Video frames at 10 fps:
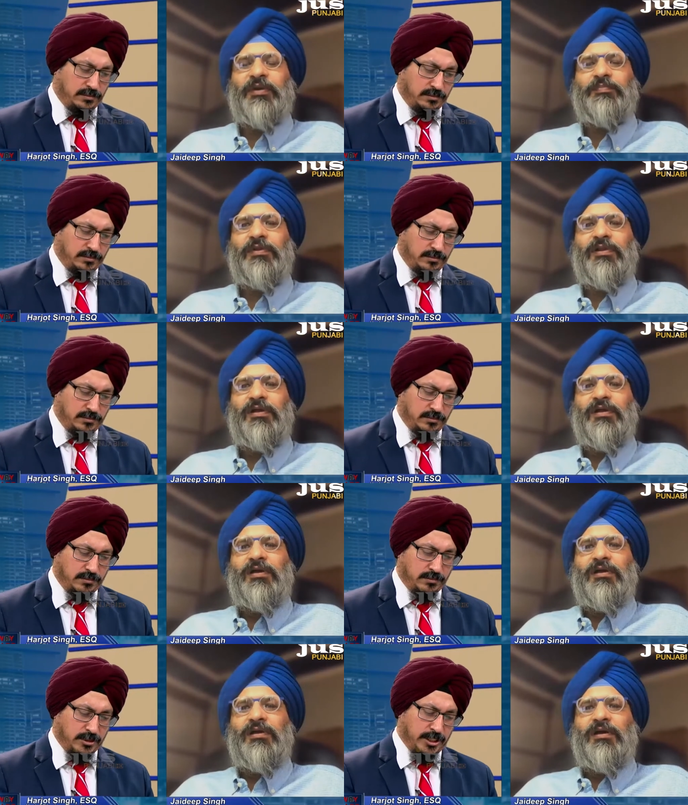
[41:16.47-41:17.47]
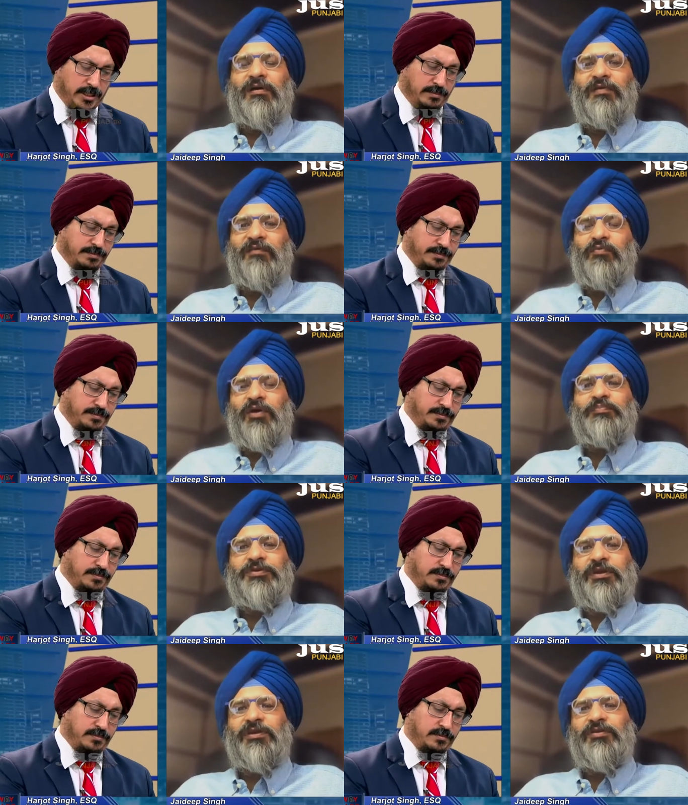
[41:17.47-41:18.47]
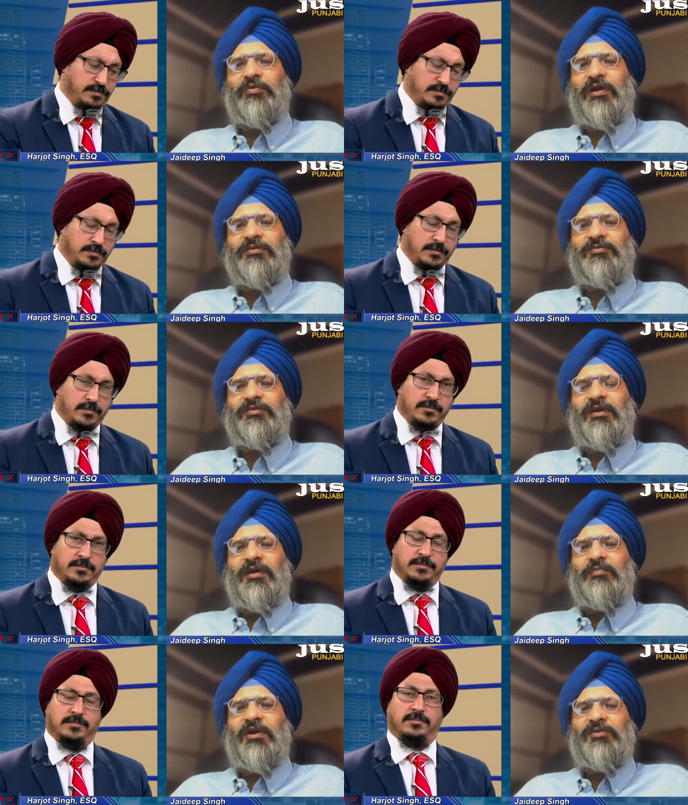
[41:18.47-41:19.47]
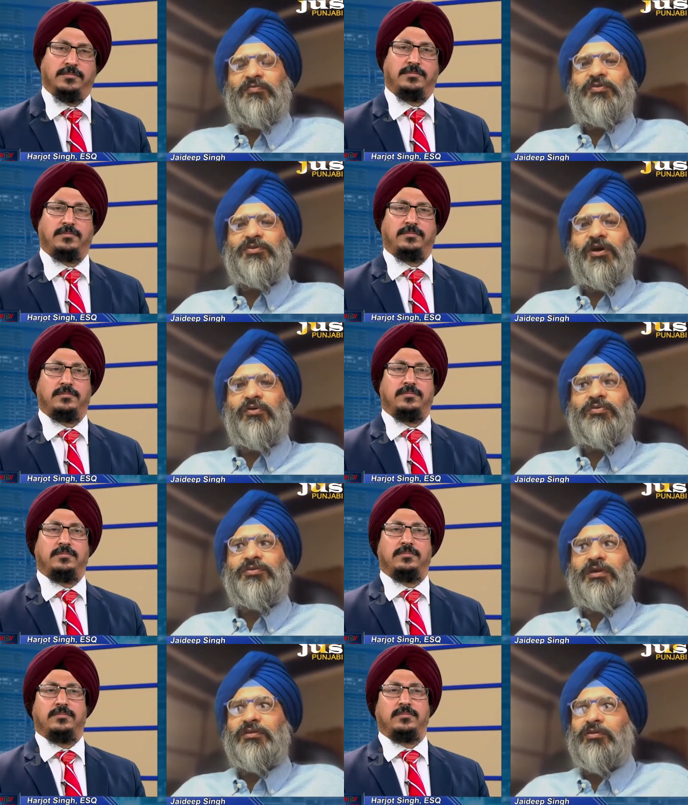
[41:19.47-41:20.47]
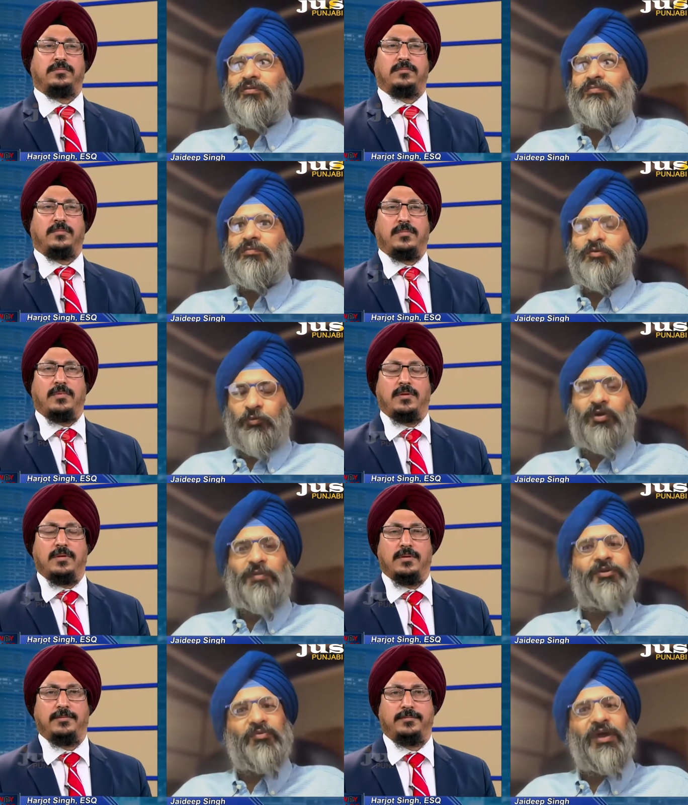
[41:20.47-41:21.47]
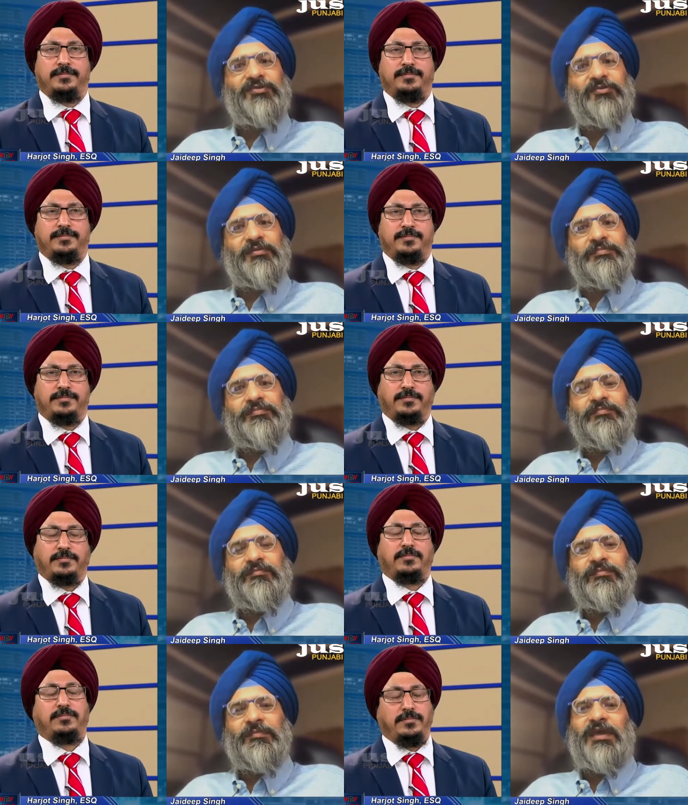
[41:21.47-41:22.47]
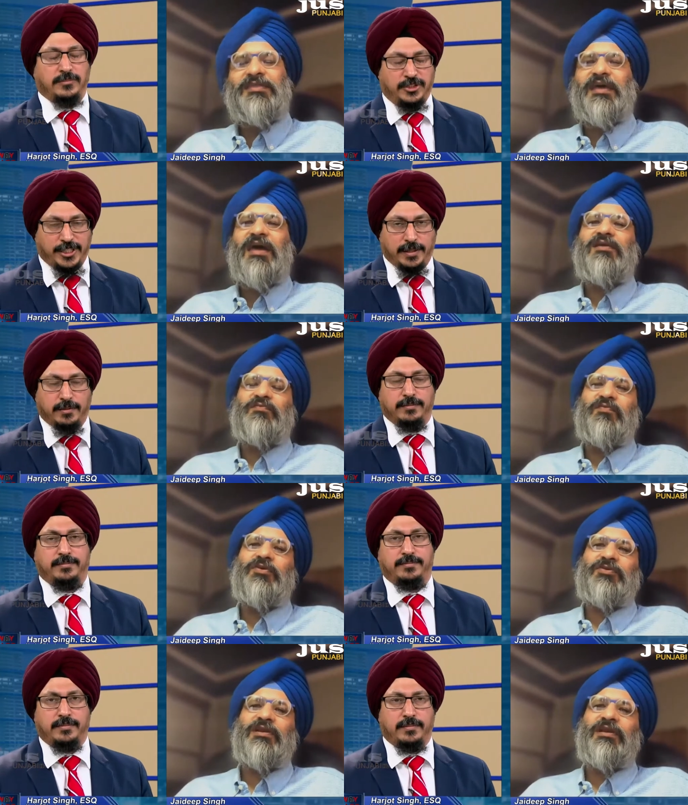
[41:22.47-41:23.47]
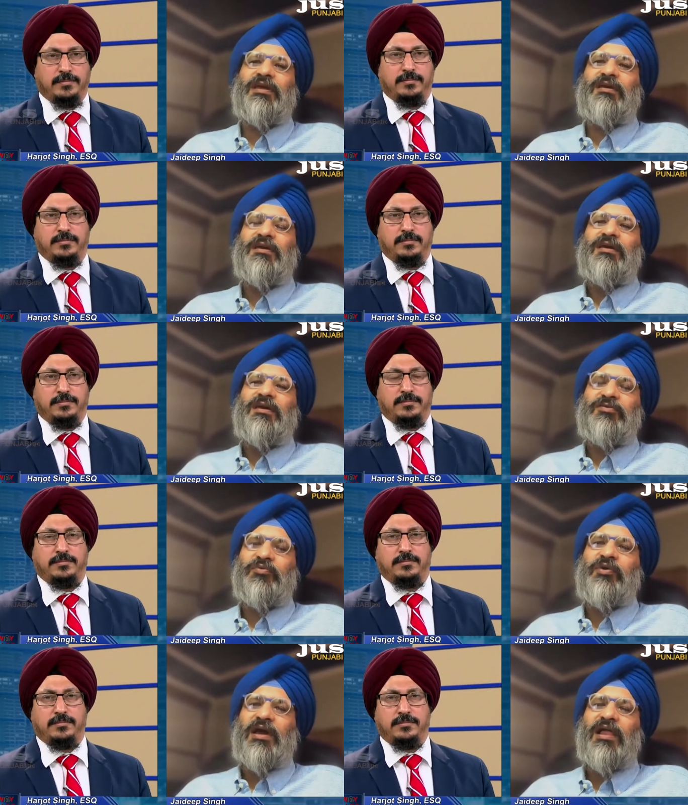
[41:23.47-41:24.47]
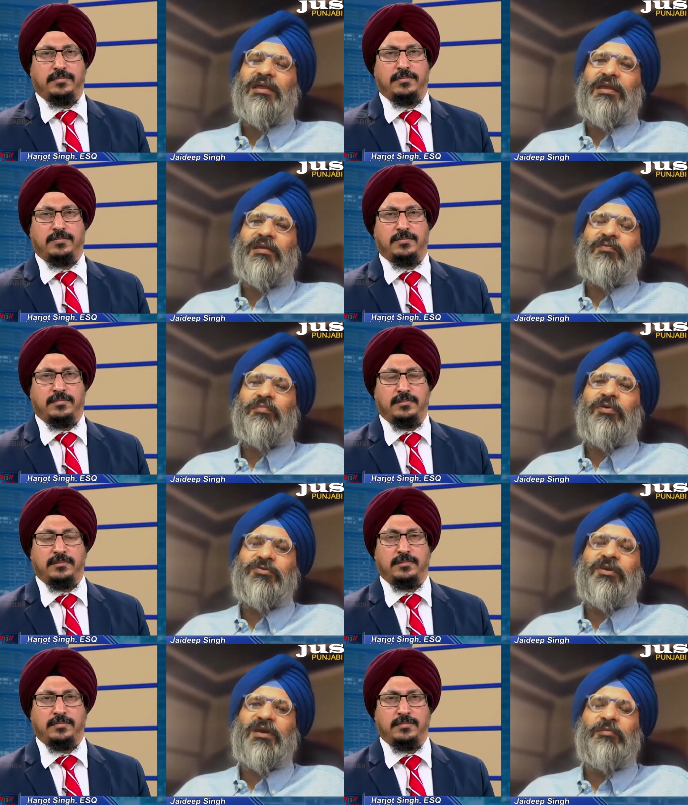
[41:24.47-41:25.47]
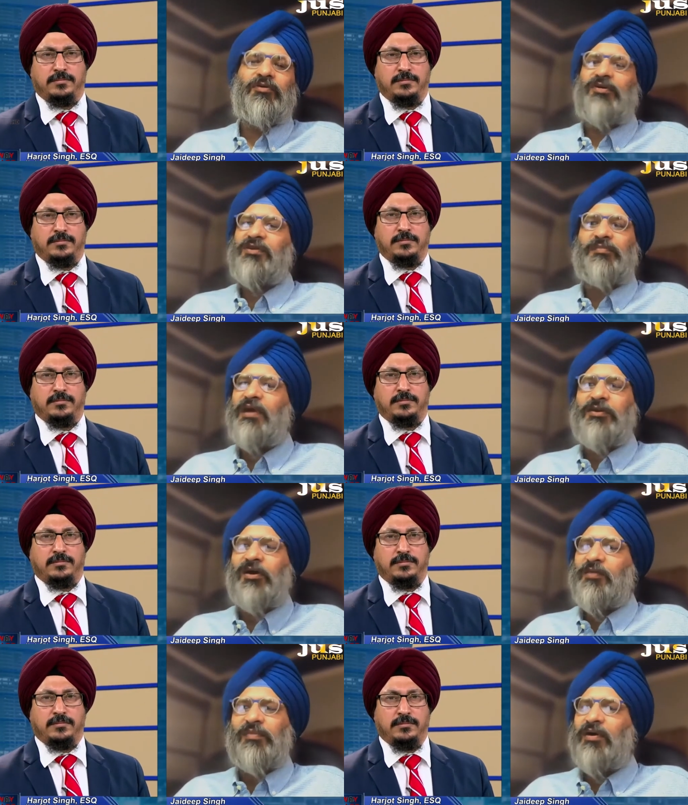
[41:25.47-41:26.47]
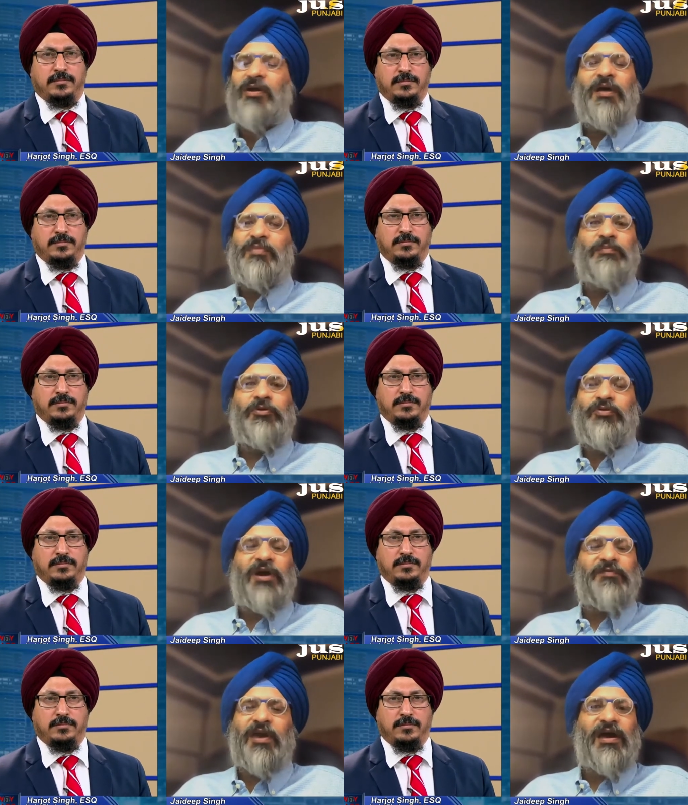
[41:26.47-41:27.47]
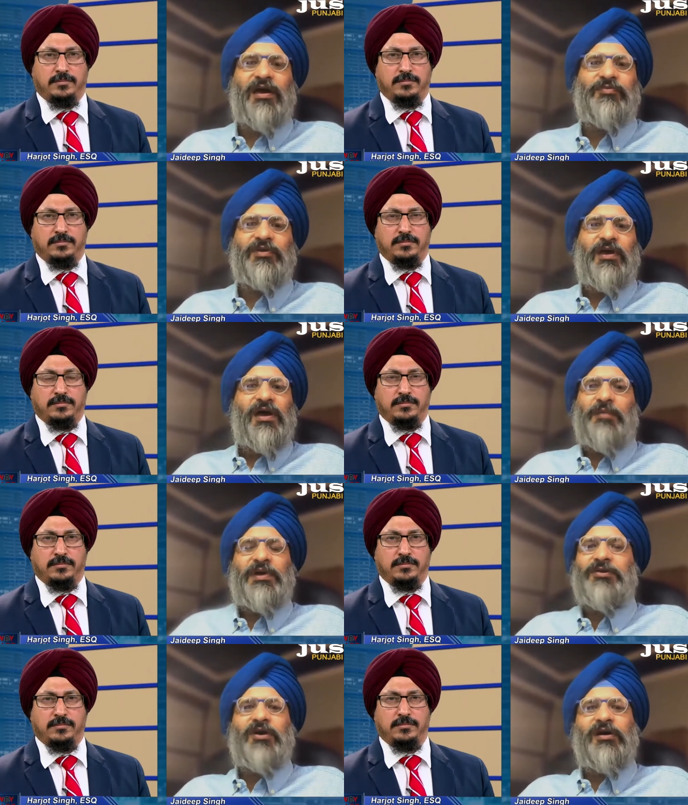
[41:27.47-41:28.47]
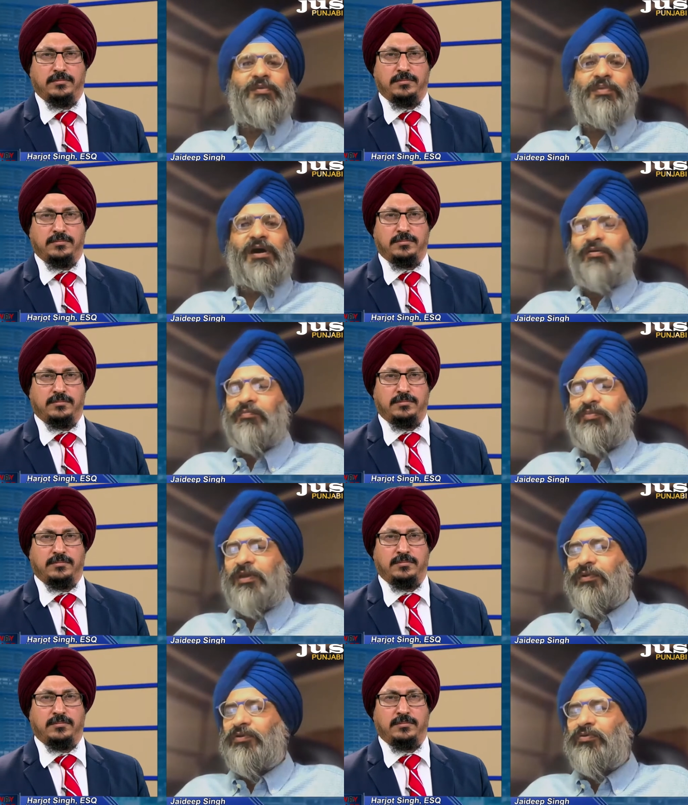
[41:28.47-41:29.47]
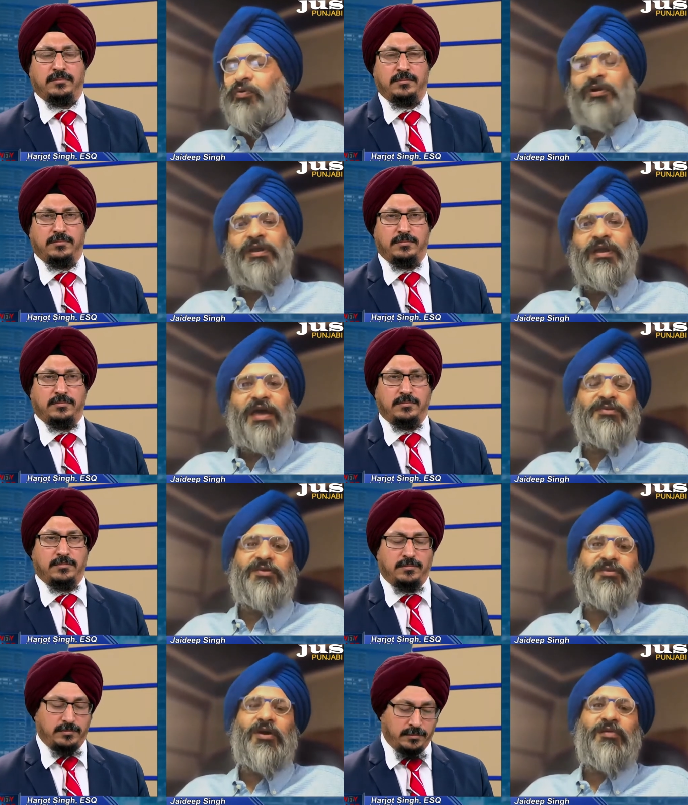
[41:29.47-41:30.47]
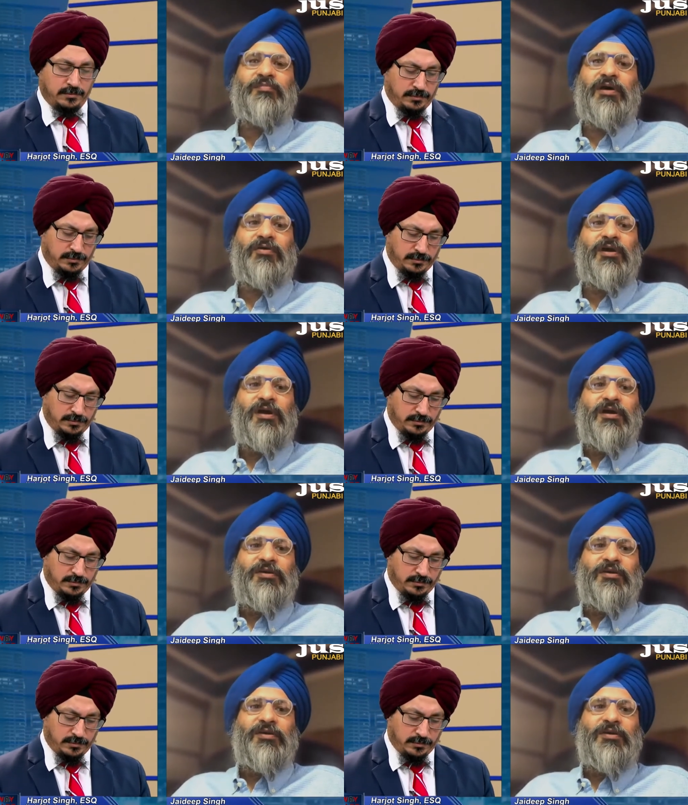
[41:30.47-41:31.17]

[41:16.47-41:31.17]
Speaker 1: people of, of one particular race. Hmm. Because if you don't, then you're subscribing to racism. And Gee. that, unfortunately, is the reality for most Sikh immigrants. And I'm not talking about people who drive cabs, I'm not talking about people who work in gas stations, I'm talking about